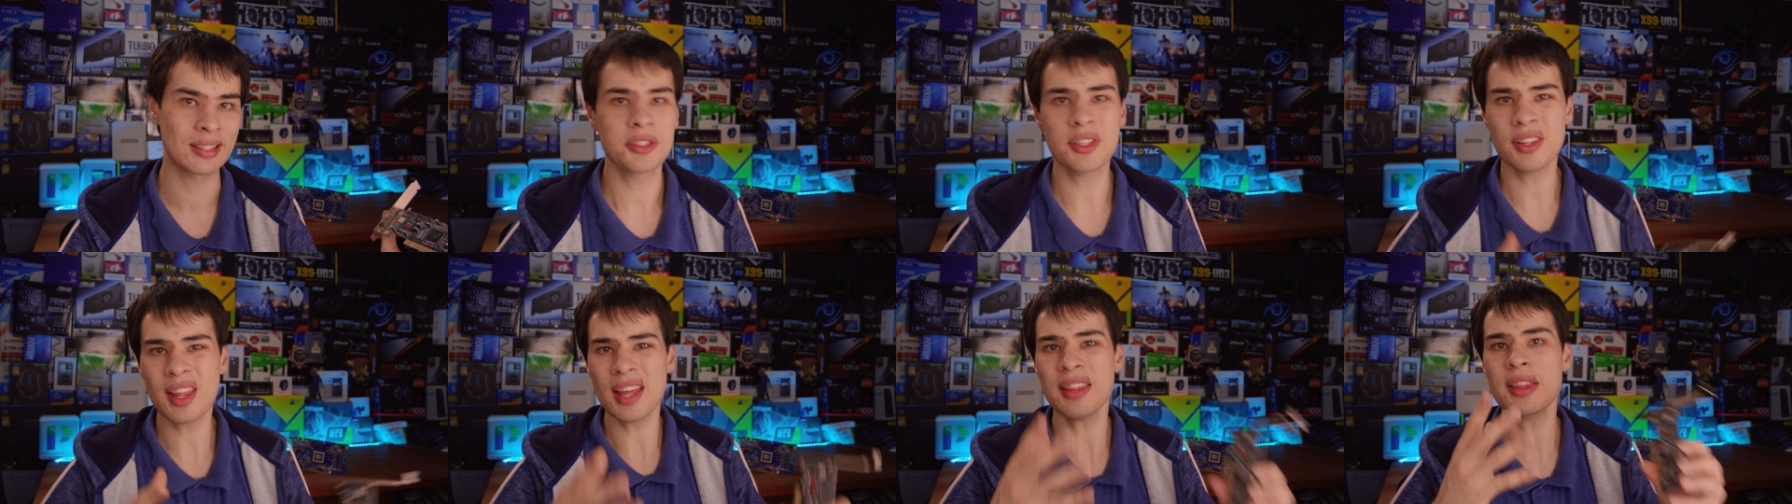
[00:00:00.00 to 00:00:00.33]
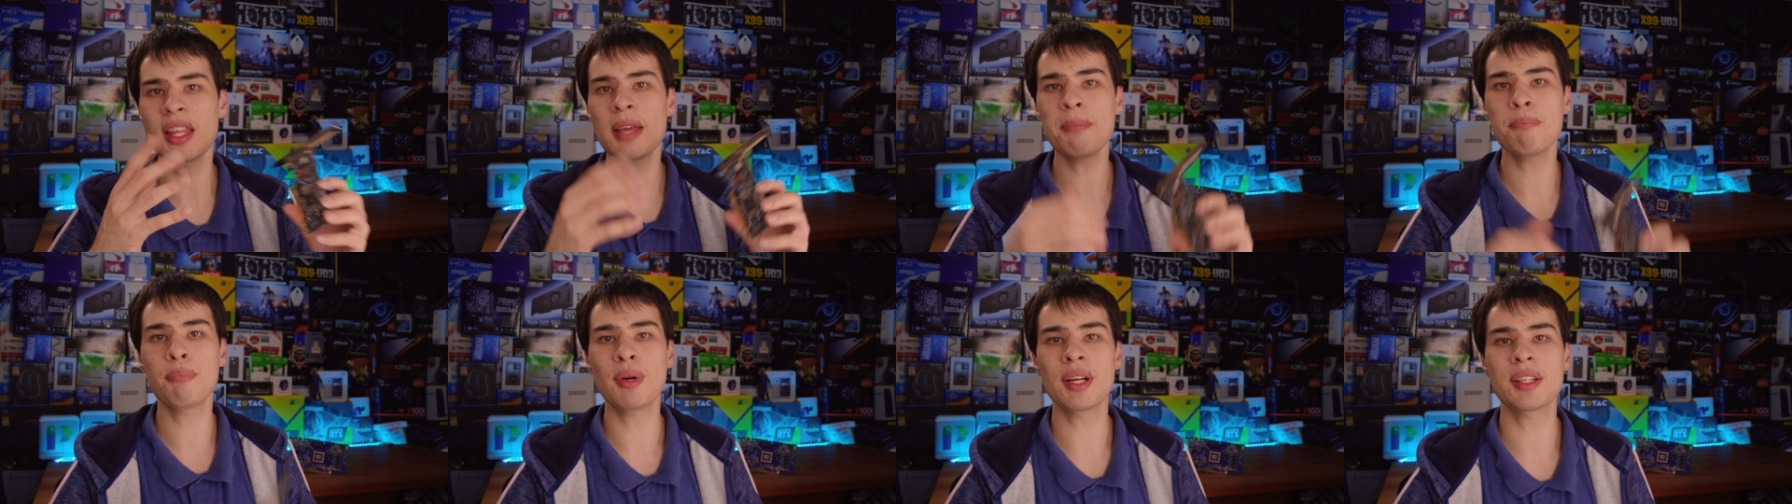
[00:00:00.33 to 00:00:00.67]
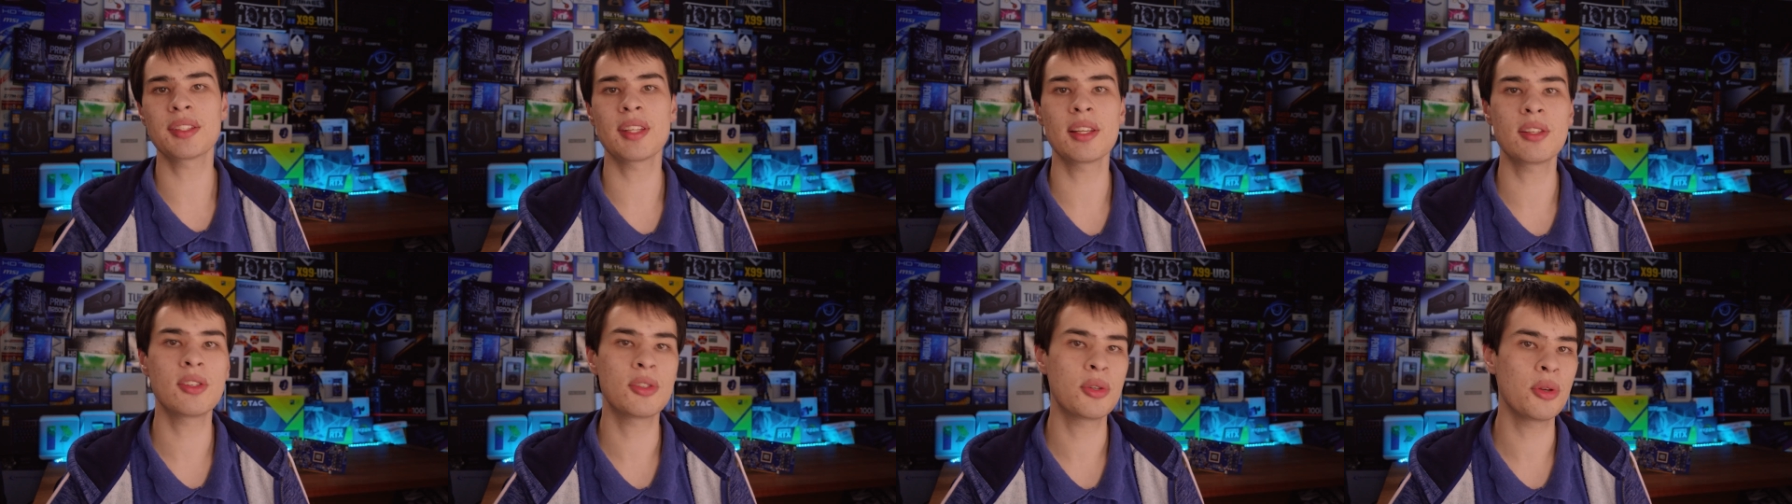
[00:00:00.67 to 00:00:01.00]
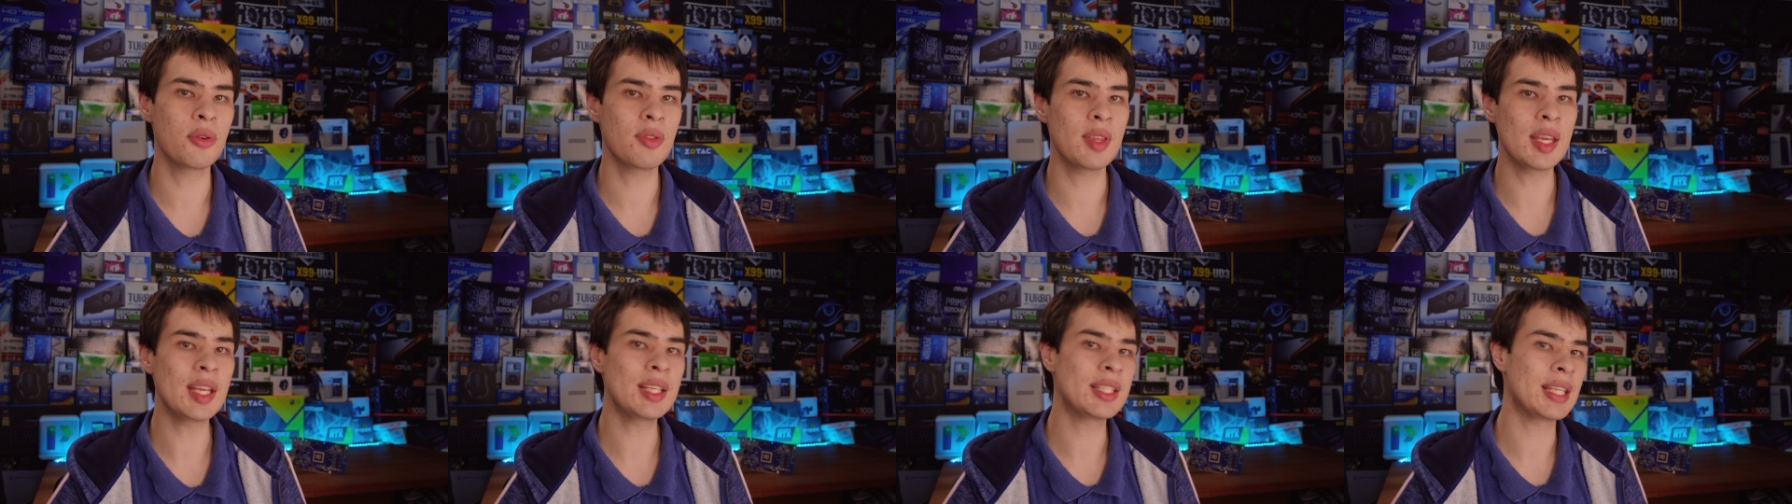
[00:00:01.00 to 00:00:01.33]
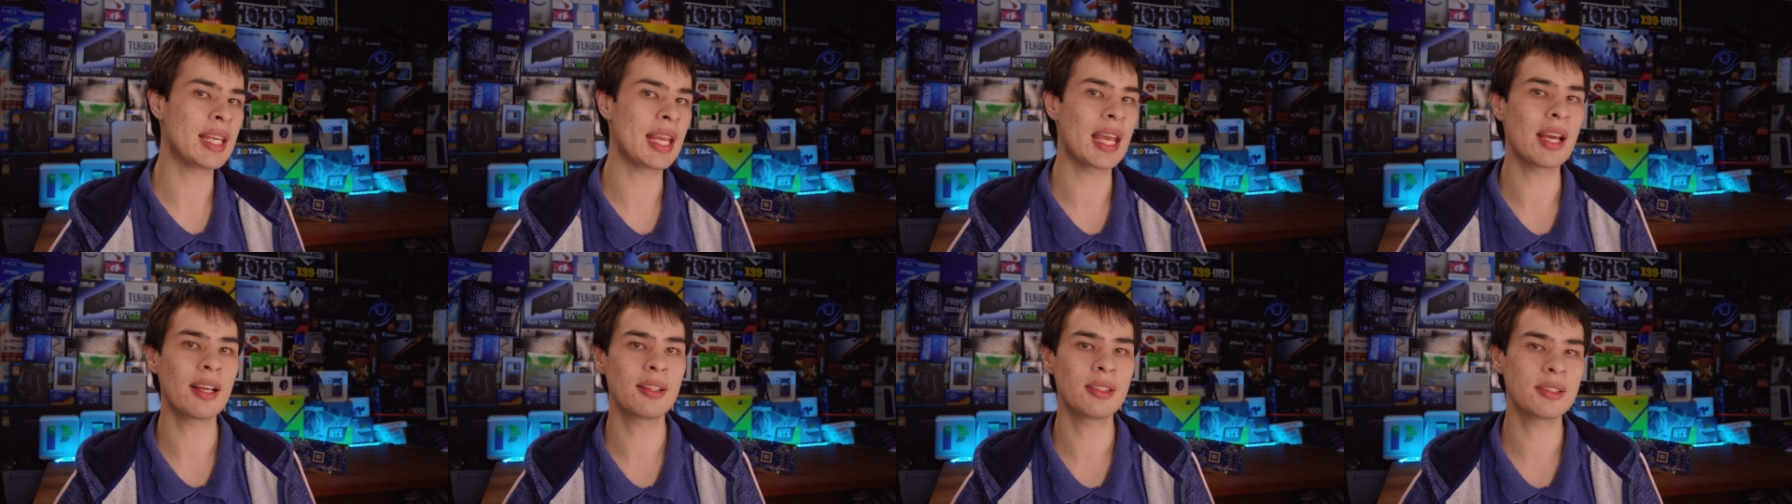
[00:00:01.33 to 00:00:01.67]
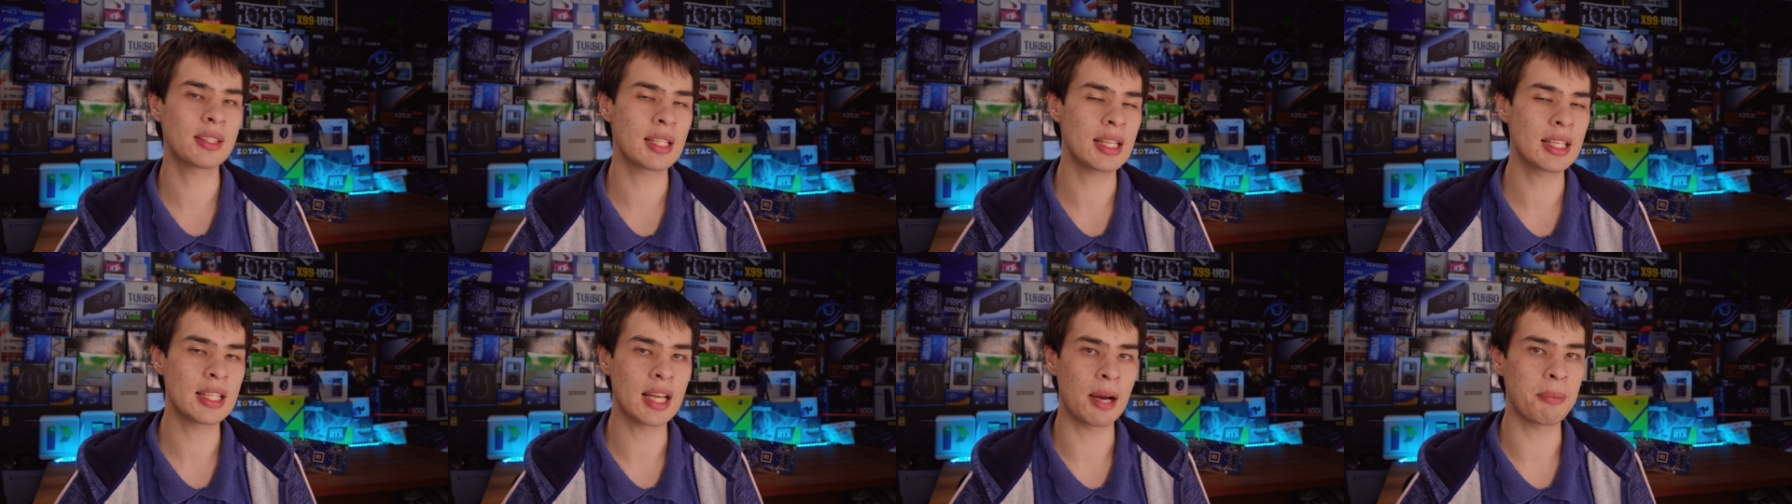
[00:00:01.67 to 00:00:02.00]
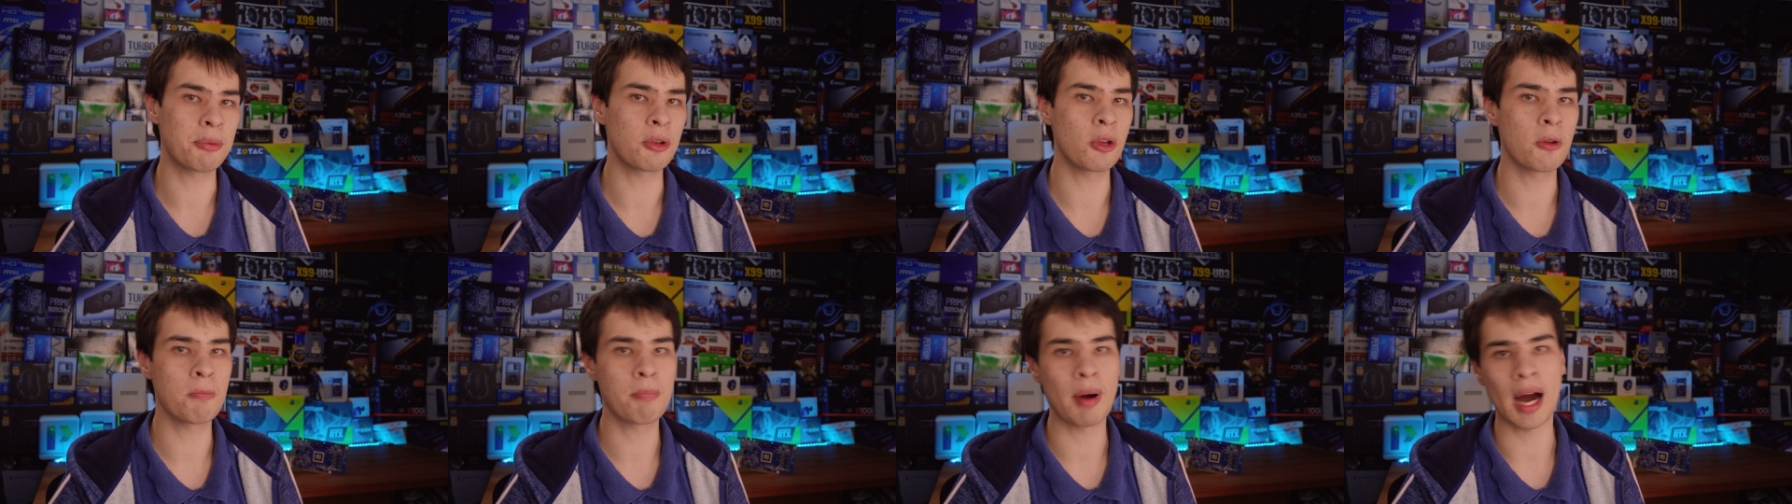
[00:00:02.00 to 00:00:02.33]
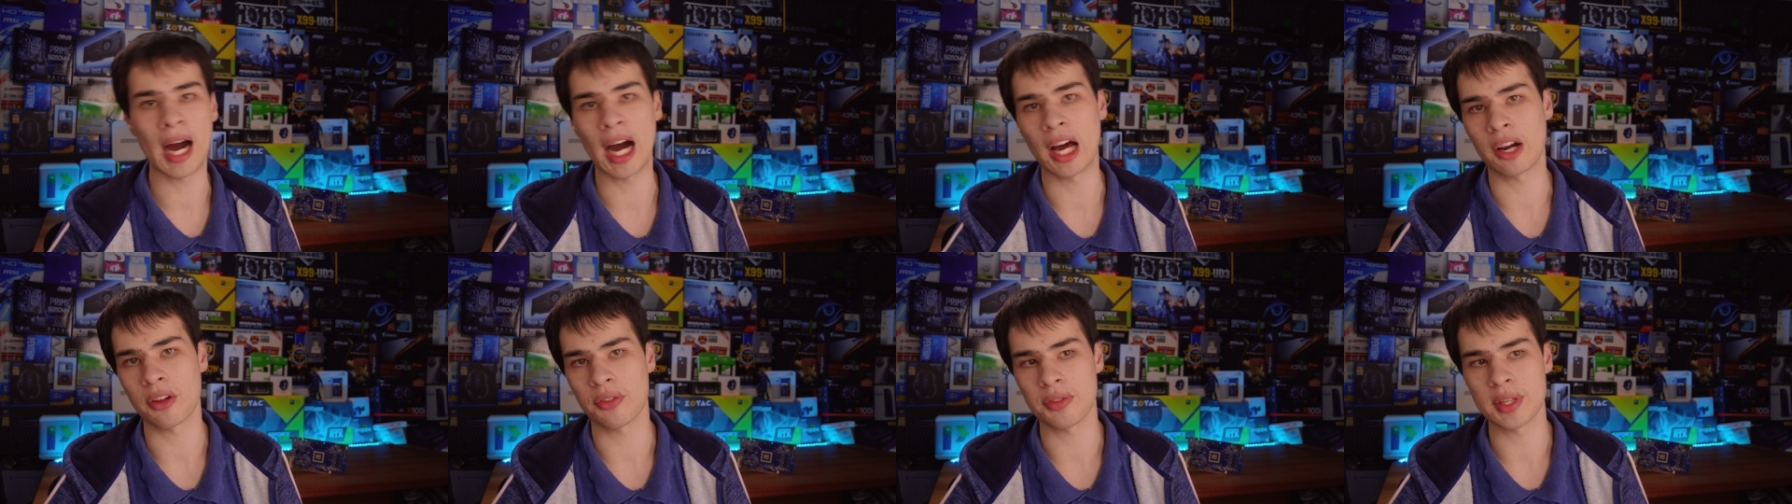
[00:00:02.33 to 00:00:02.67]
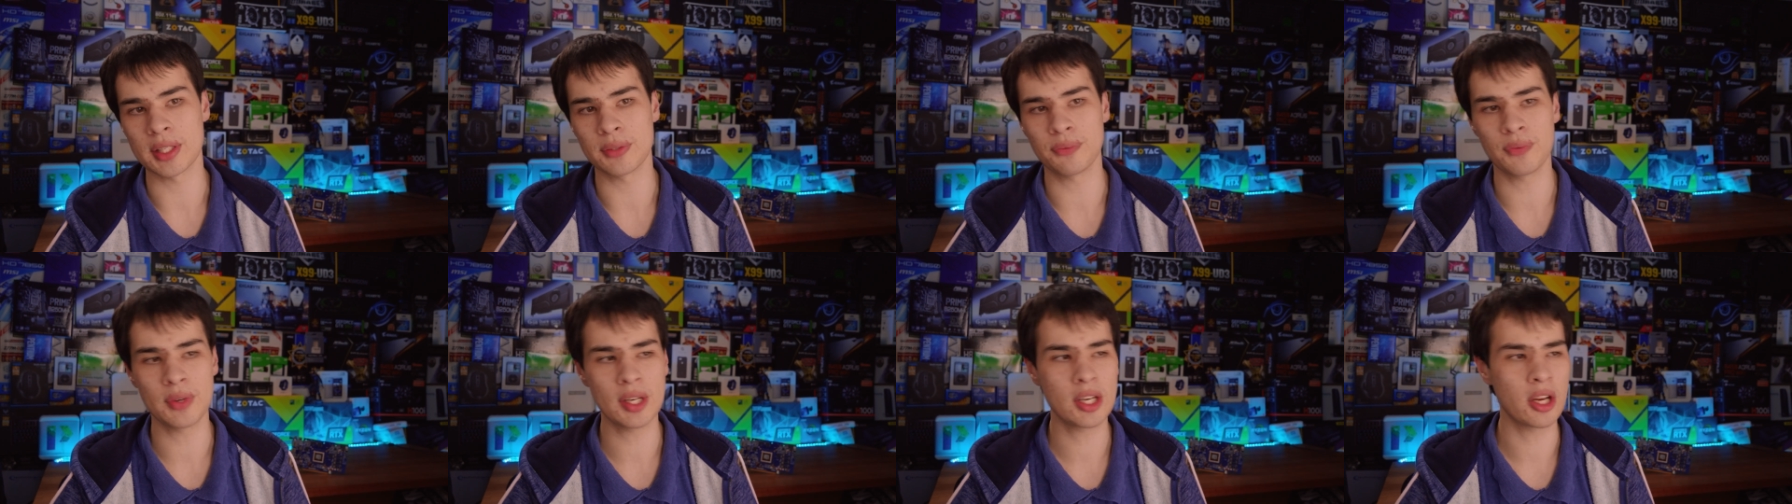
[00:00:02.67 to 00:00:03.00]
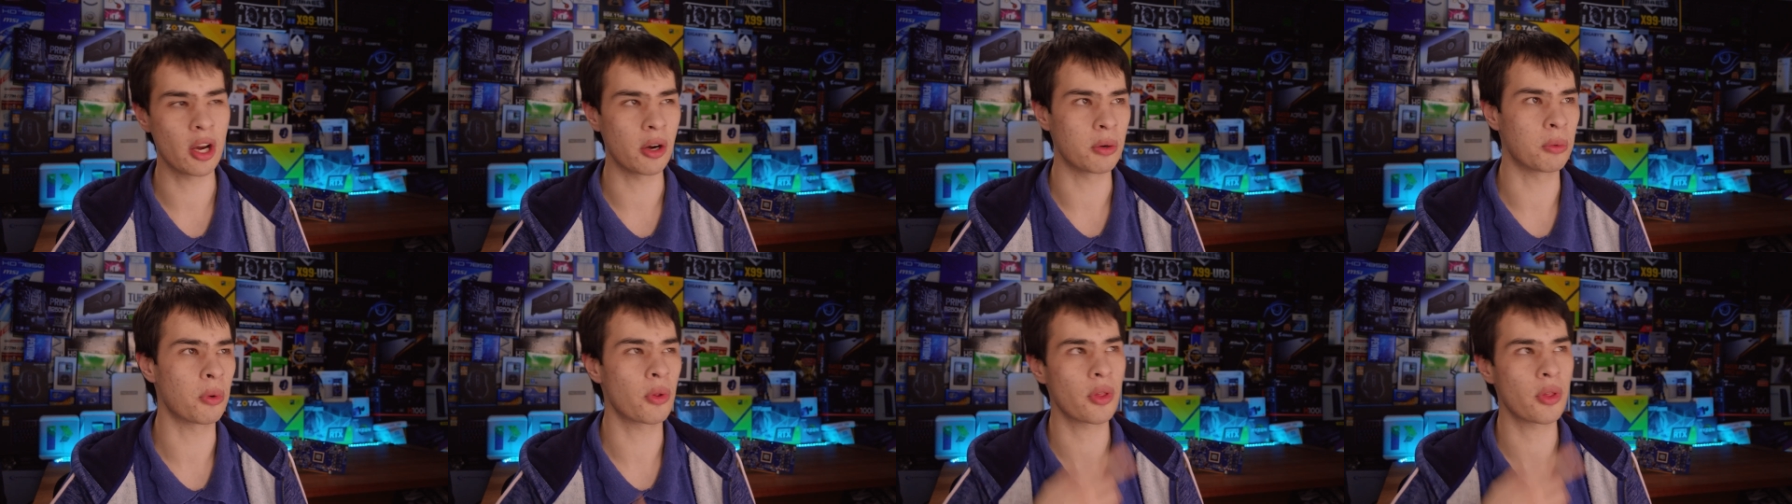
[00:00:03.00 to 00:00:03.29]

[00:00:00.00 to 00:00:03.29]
So that then brings us to the TLDW part of this video,